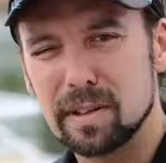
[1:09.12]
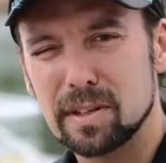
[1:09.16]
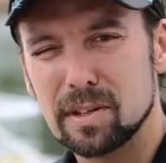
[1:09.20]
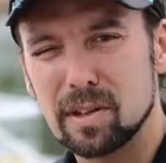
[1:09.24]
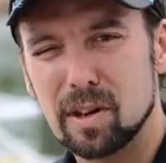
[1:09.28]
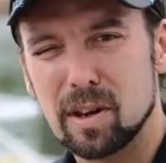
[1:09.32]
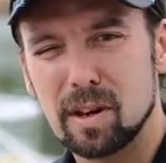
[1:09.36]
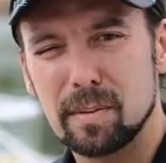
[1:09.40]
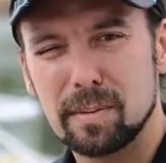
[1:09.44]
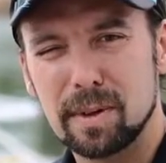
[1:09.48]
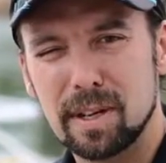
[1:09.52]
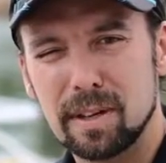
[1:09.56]
of
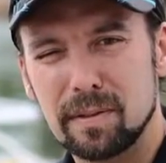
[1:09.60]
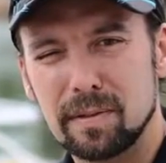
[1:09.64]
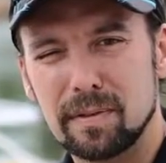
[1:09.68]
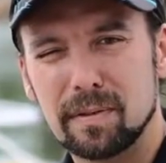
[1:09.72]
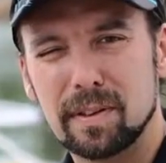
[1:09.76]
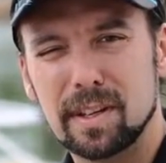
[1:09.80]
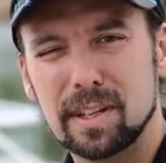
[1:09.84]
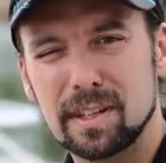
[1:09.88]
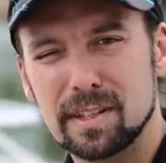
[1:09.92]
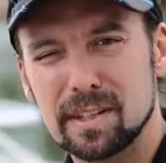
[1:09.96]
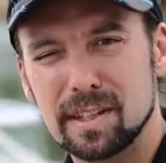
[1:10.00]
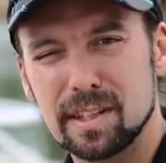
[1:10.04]
time if
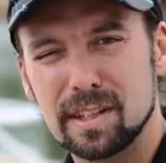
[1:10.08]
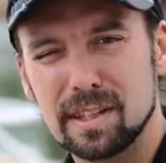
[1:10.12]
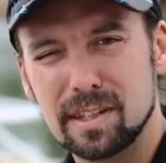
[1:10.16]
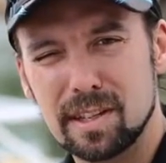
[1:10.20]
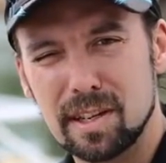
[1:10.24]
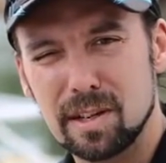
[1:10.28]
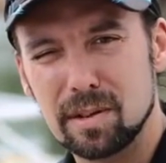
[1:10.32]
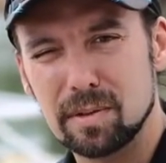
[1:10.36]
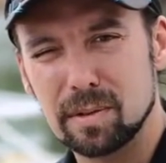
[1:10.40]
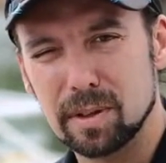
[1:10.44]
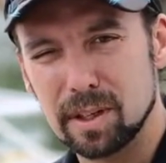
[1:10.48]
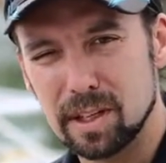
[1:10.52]
it's
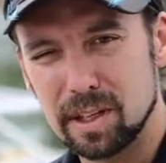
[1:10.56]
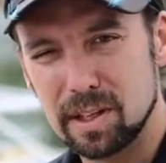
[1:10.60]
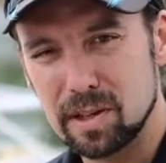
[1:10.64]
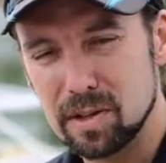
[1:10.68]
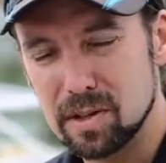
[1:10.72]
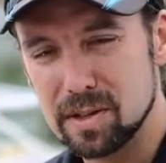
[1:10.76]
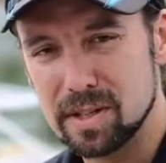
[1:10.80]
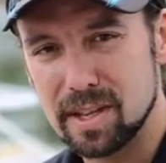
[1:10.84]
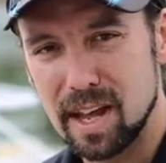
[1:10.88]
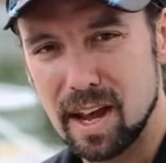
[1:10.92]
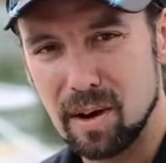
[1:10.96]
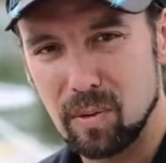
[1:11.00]
continually
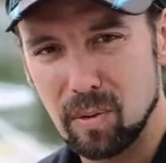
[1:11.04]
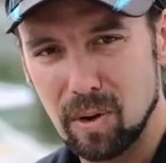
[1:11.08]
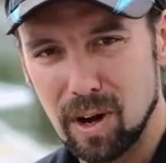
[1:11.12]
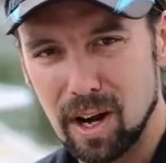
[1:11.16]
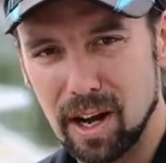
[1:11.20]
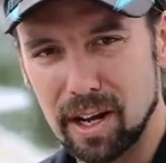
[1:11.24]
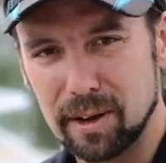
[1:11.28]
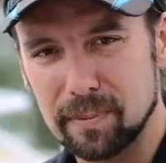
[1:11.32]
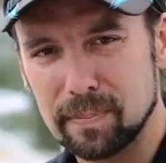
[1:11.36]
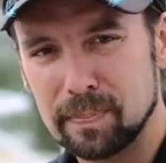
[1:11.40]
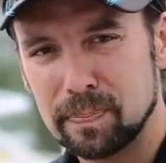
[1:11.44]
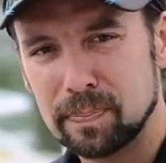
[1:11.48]
used that
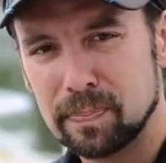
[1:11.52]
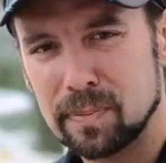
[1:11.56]
way.